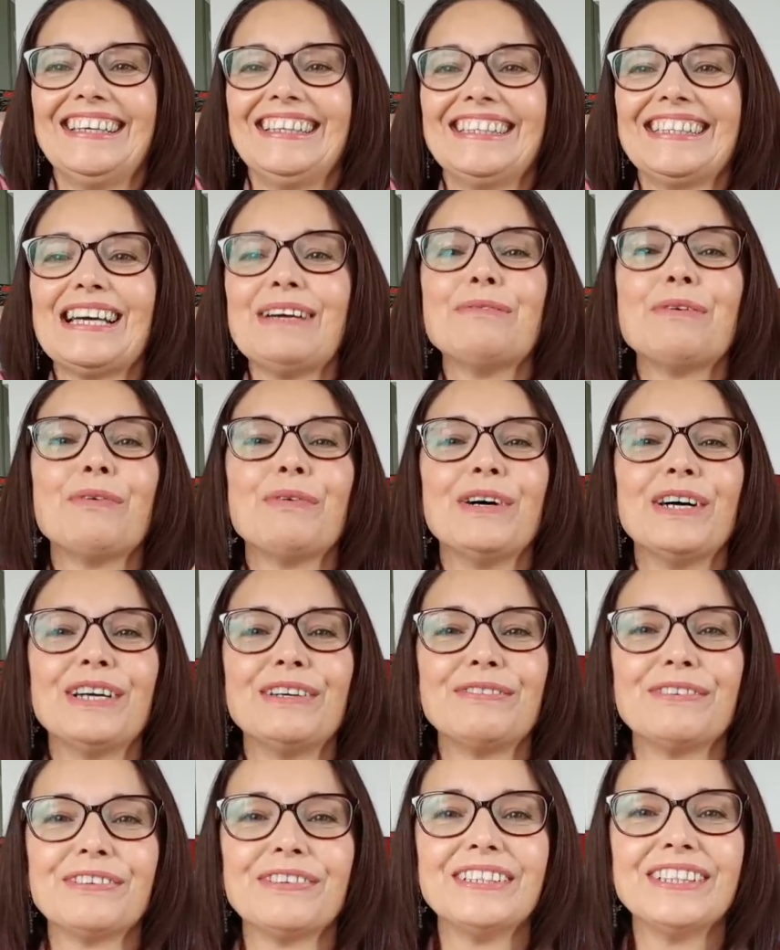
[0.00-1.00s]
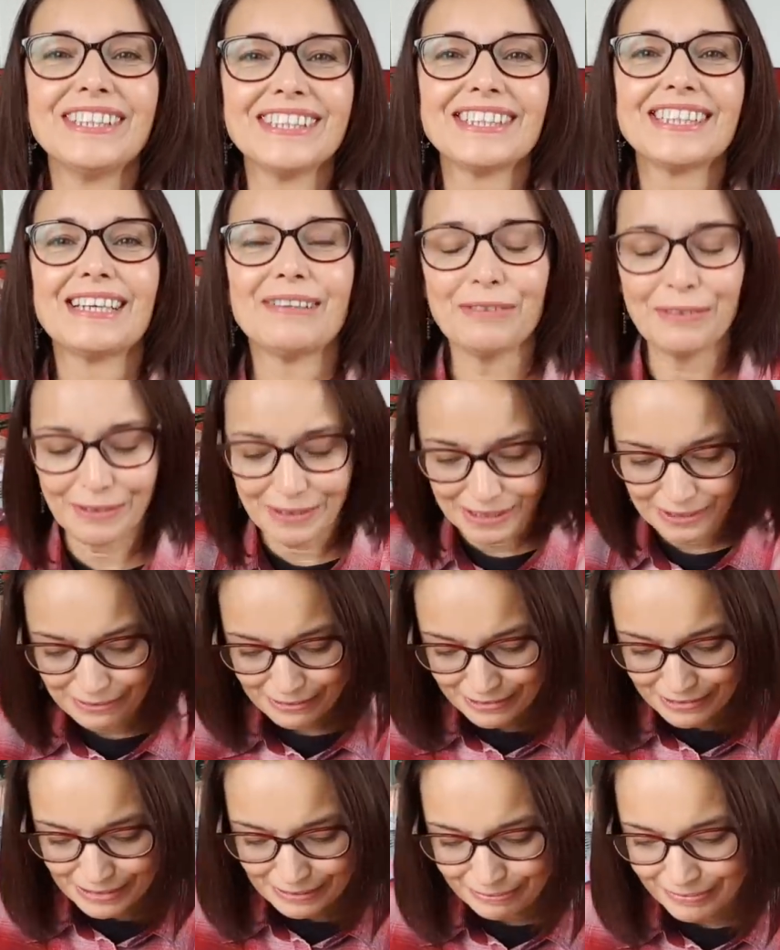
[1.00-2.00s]
Take my word for it, just take my word
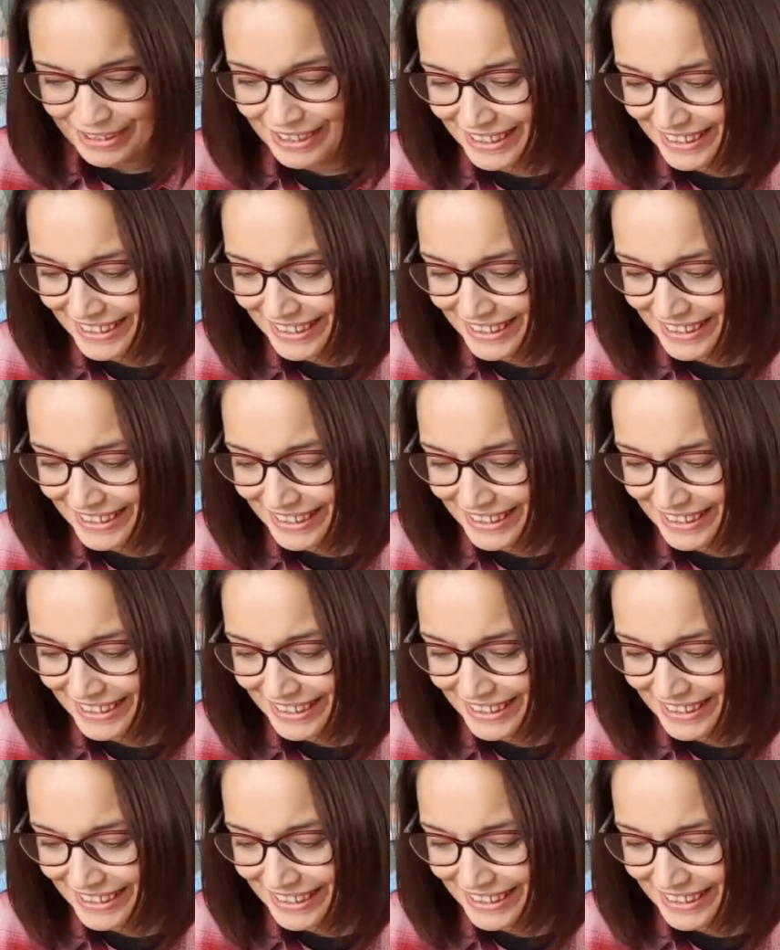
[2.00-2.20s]
for it.